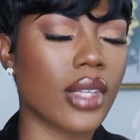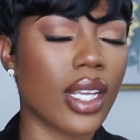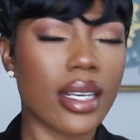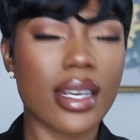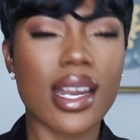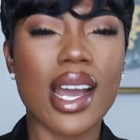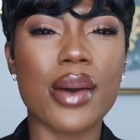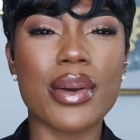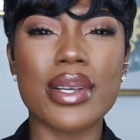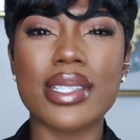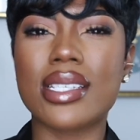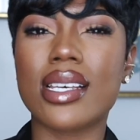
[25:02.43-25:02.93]

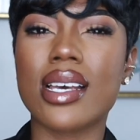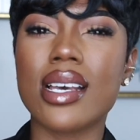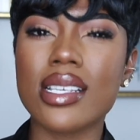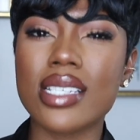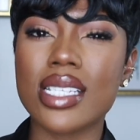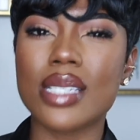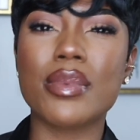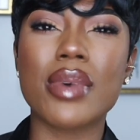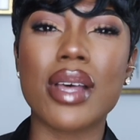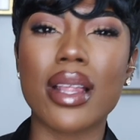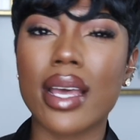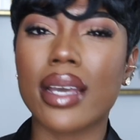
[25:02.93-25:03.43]
Now it
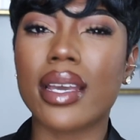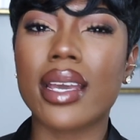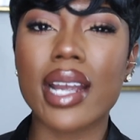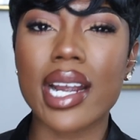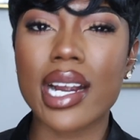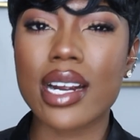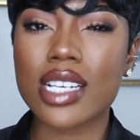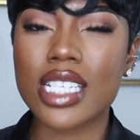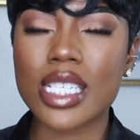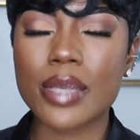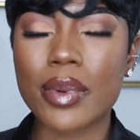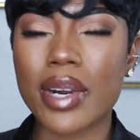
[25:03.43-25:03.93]
does smell like
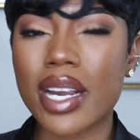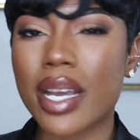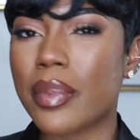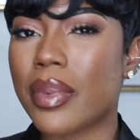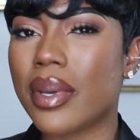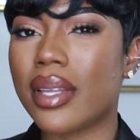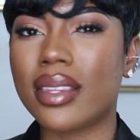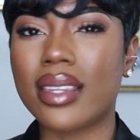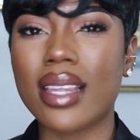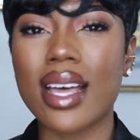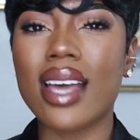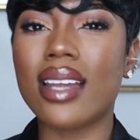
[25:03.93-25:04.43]
hairspray,
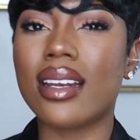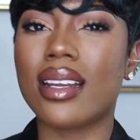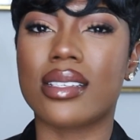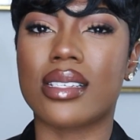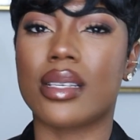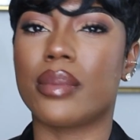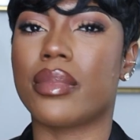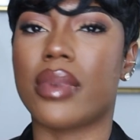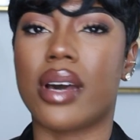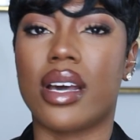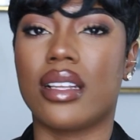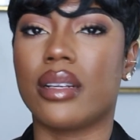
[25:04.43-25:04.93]
but that
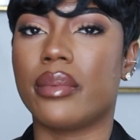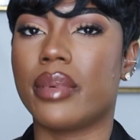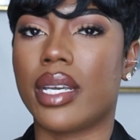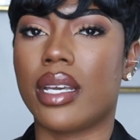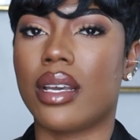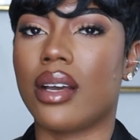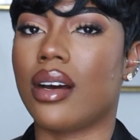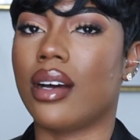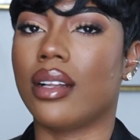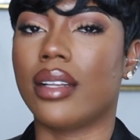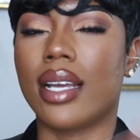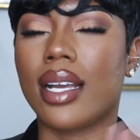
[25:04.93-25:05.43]
doesn't bother me,
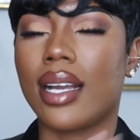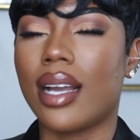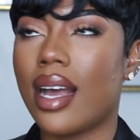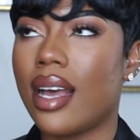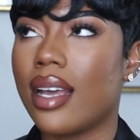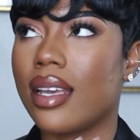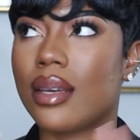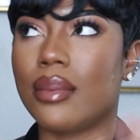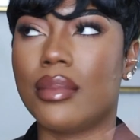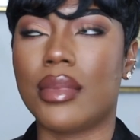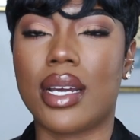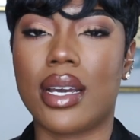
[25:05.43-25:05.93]
y'all. Like,
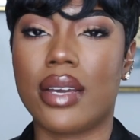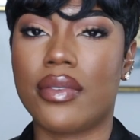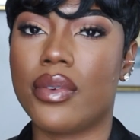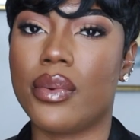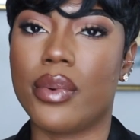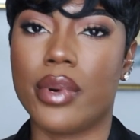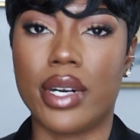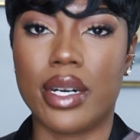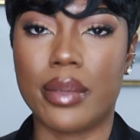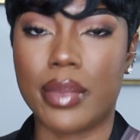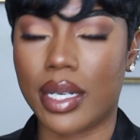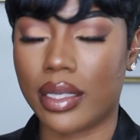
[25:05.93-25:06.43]
I am not even
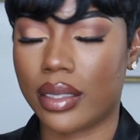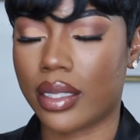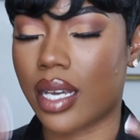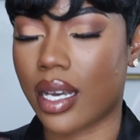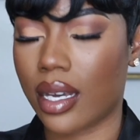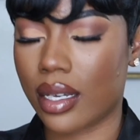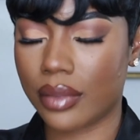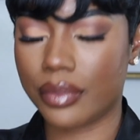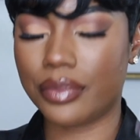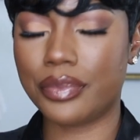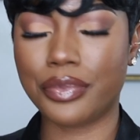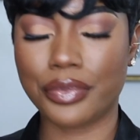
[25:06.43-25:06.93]
worried about
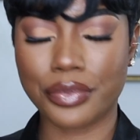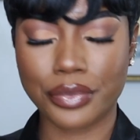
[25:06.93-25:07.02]
that.